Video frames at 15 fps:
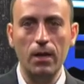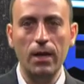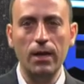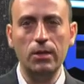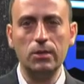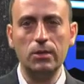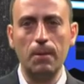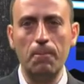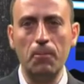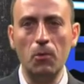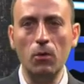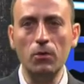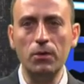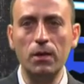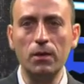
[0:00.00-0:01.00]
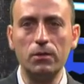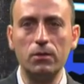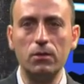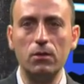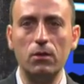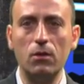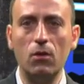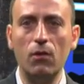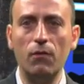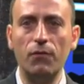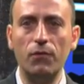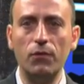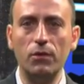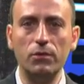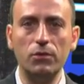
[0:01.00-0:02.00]
It is a product of
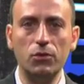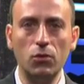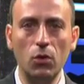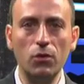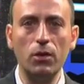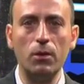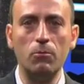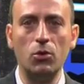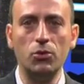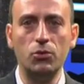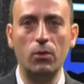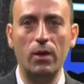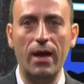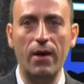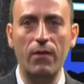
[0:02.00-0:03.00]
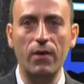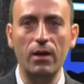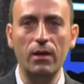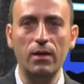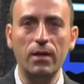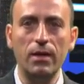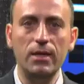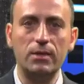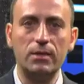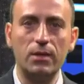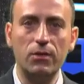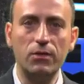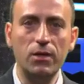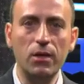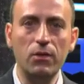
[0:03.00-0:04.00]
the total module area,
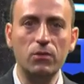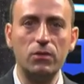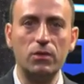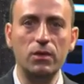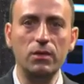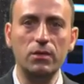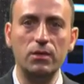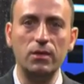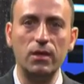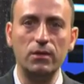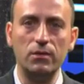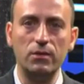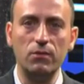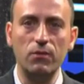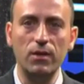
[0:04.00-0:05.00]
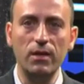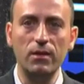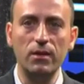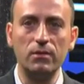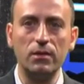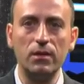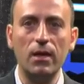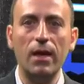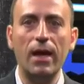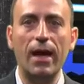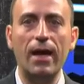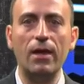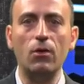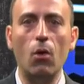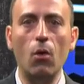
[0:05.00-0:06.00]
instantaneous incidence irradiance,
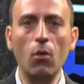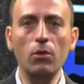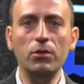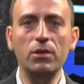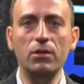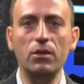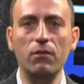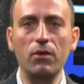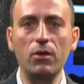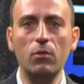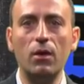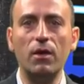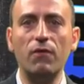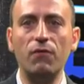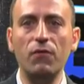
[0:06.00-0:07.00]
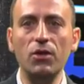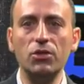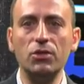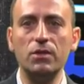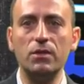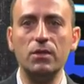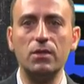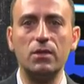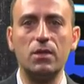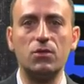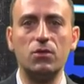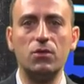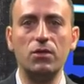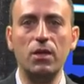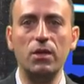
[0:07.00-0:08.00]
and all the individual efficiencies
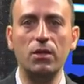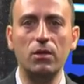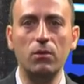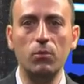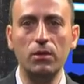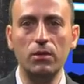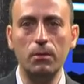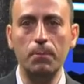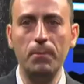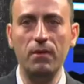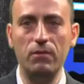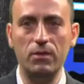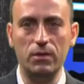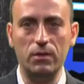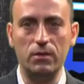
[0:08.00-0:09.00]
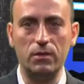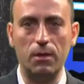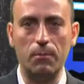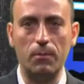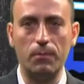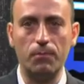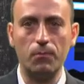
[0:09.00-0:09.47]
associated with the PV system.